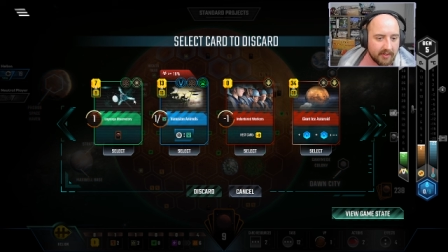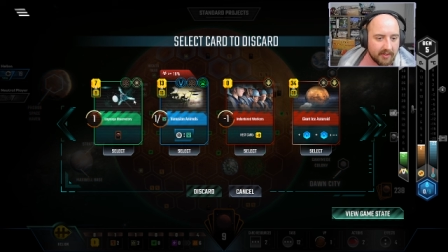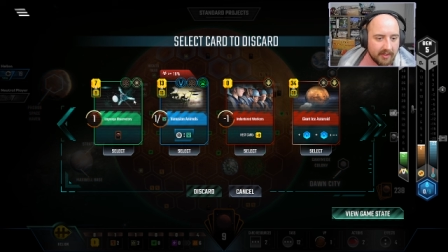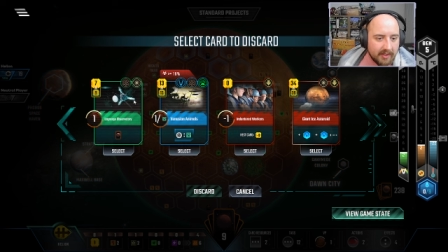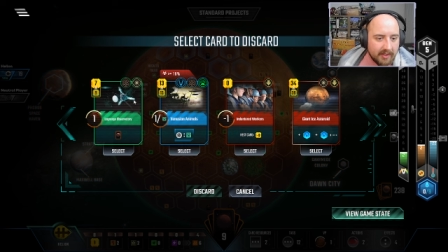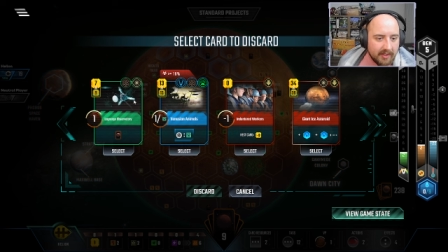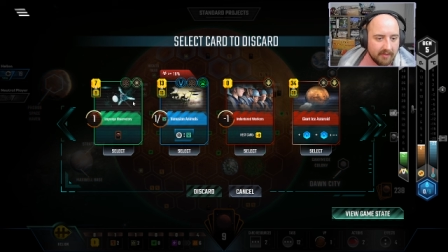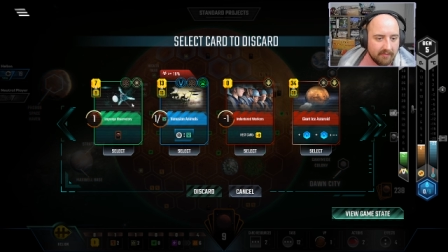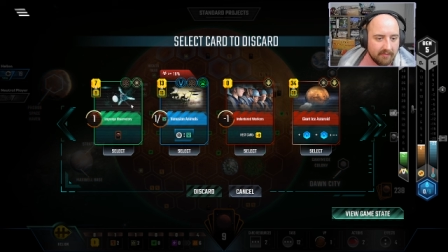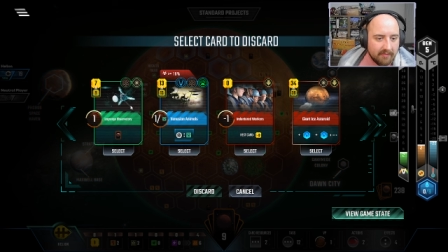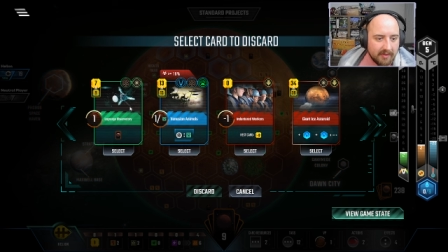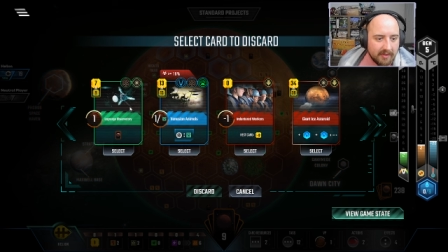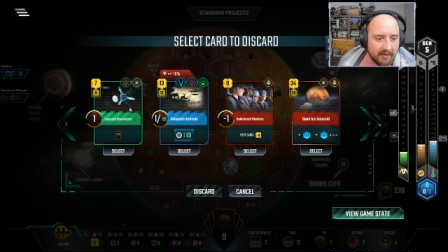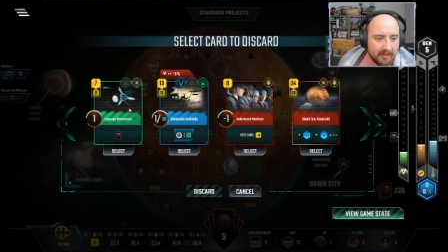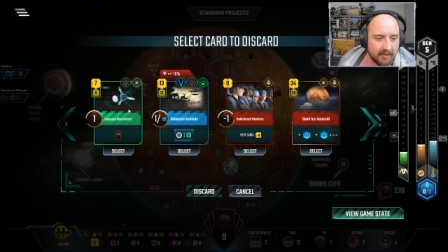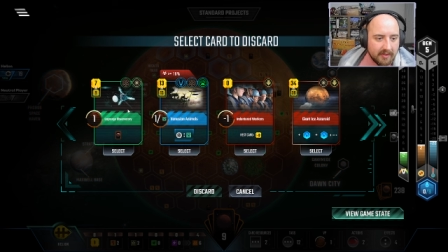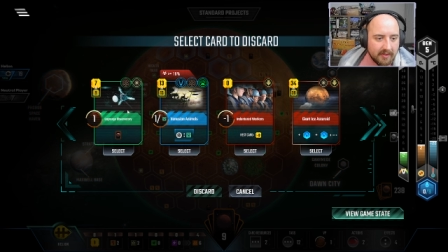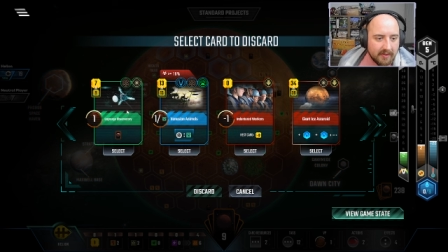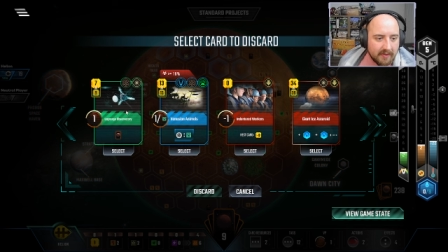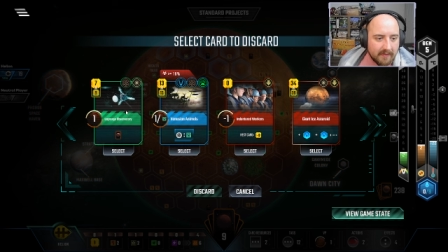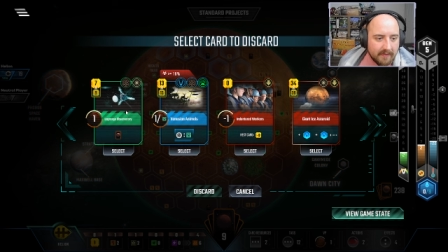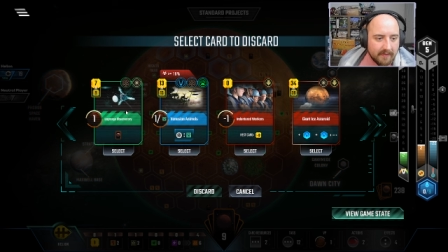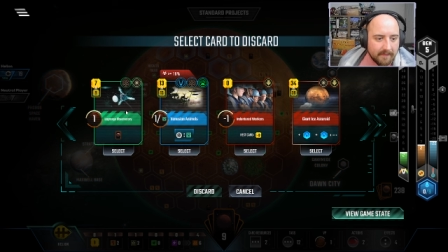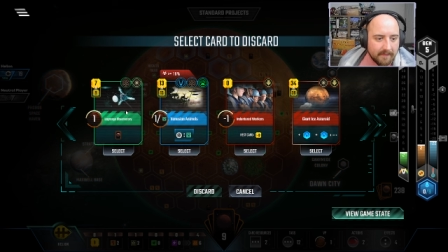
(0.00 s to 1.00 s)
and
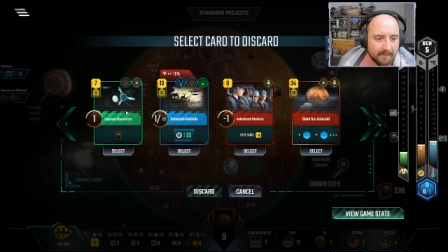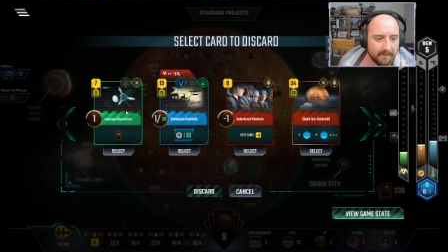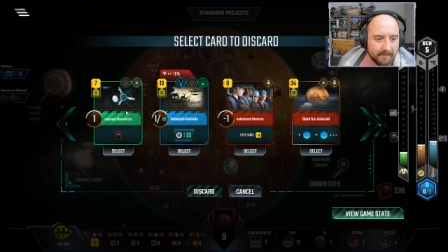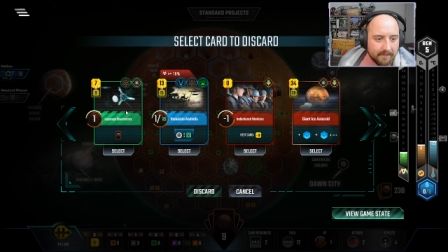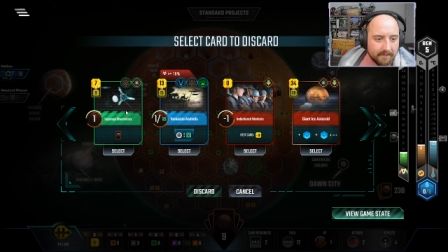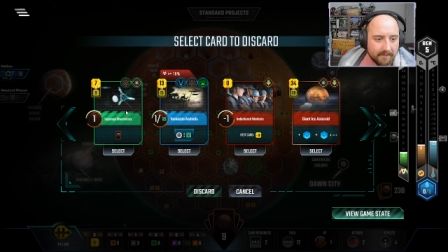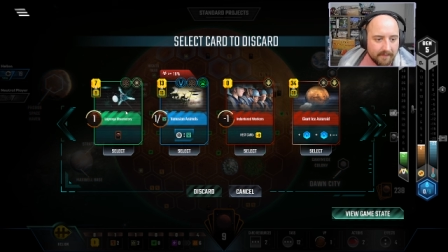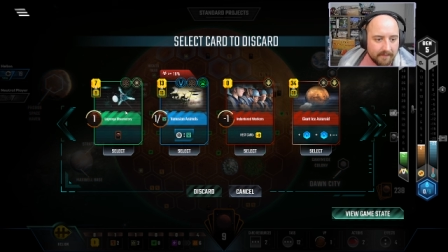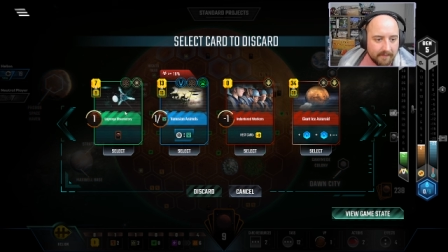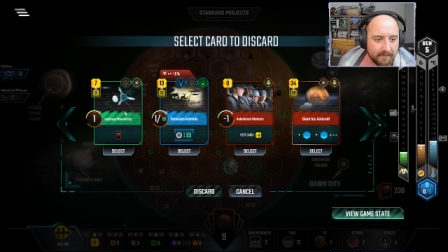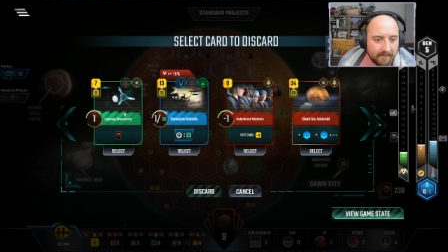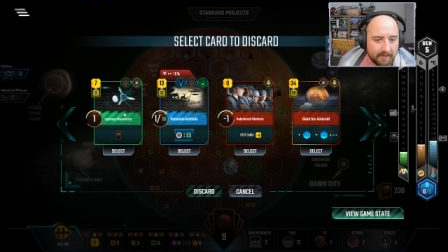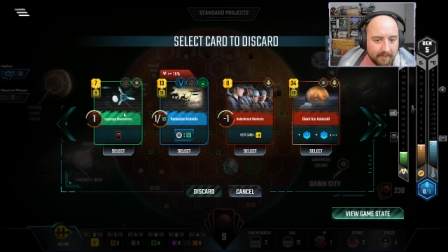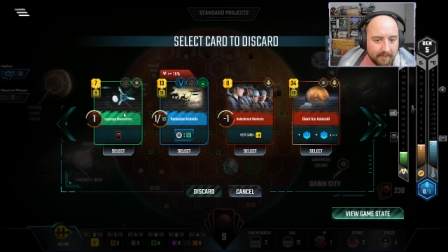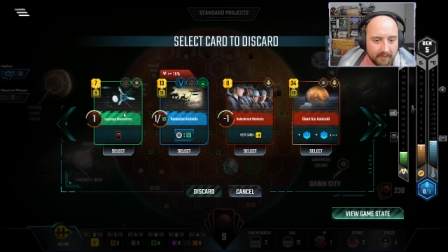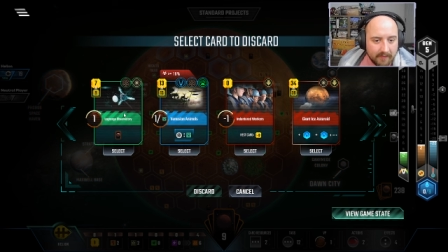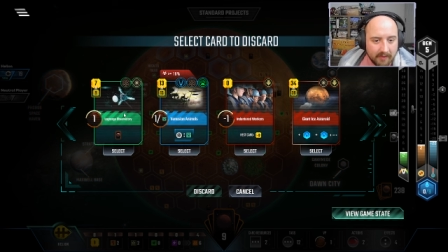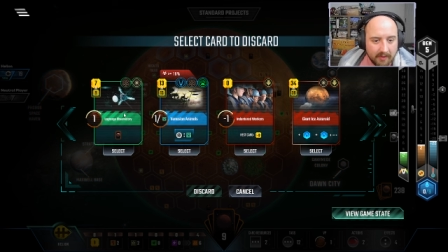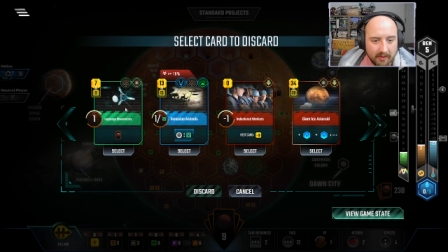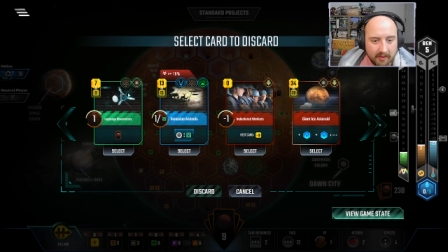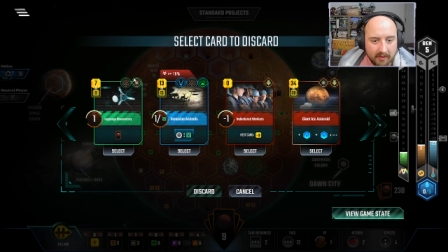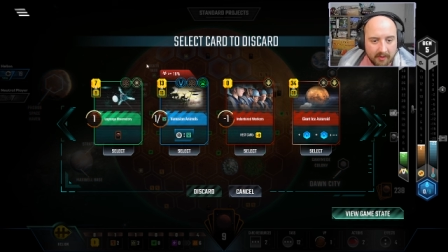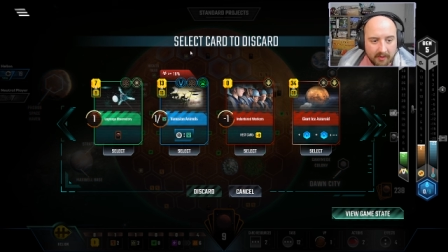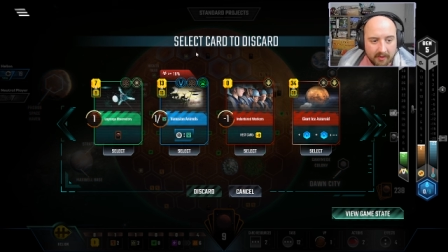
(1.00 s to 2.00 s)
everything?
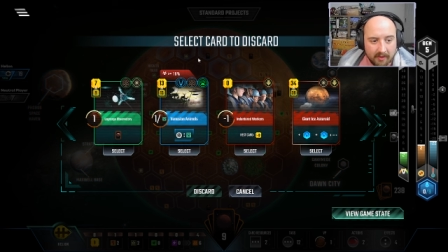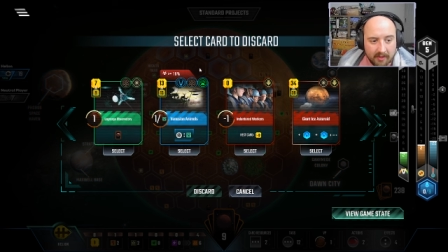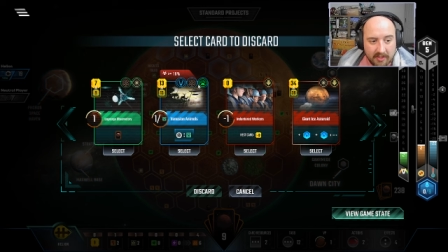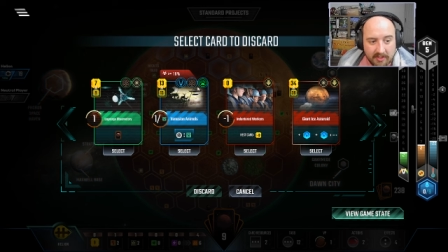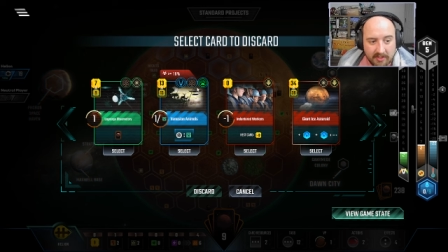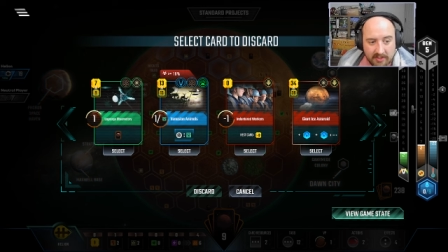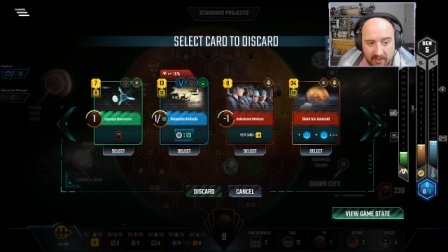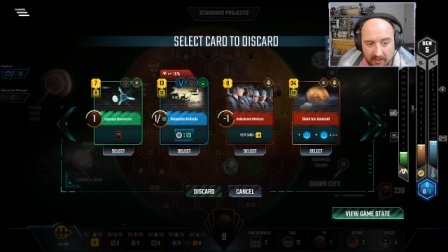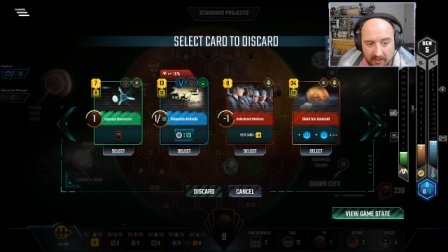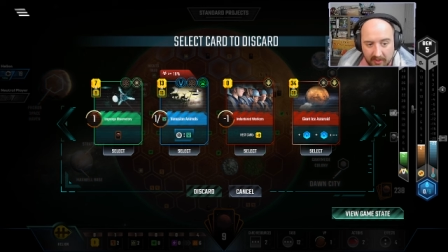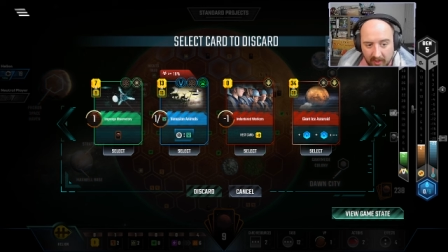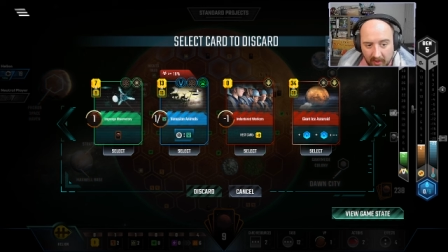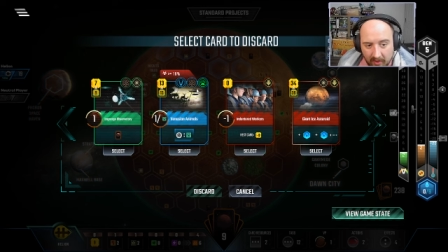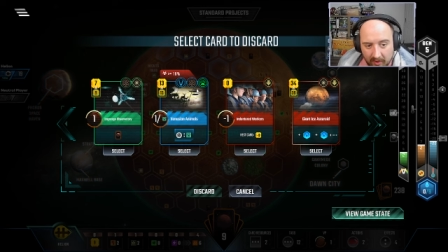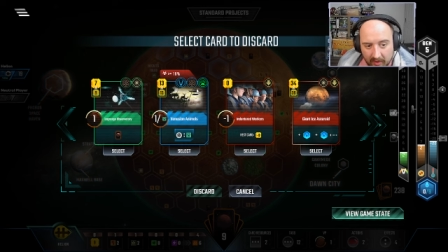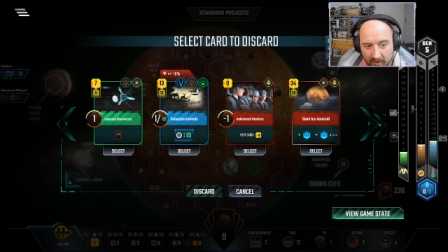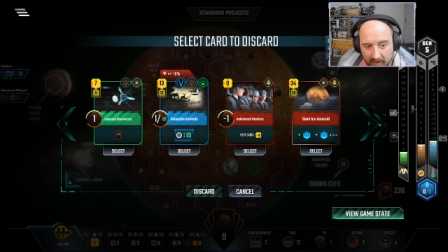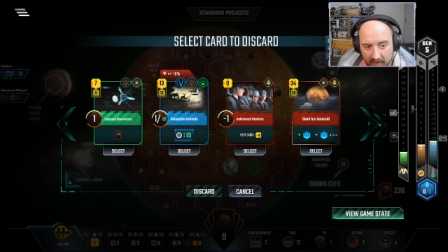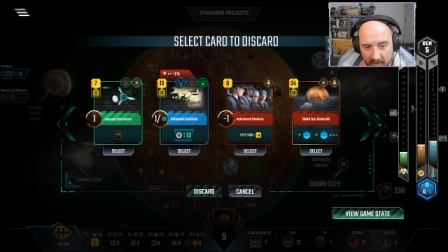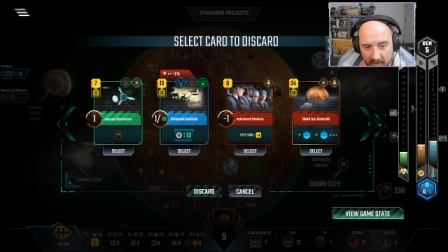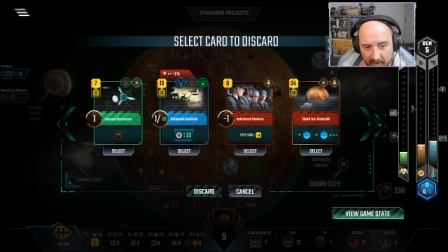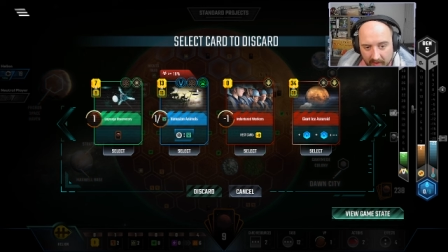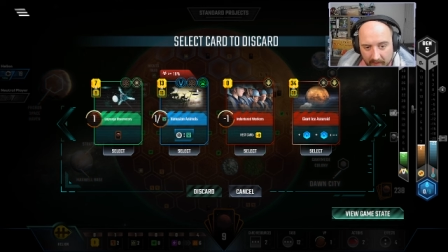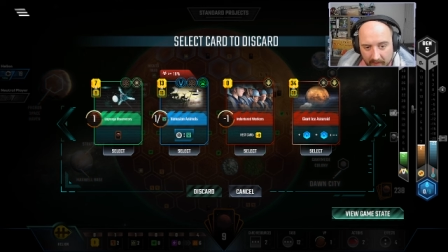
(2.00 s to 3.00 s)
Is it
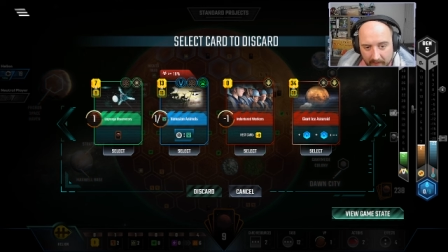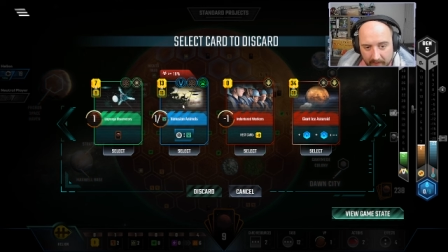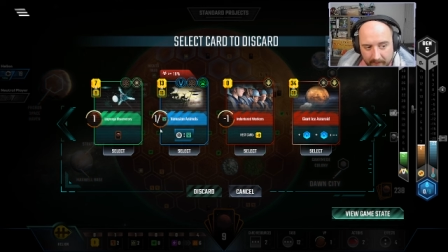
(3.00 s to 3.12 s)
our...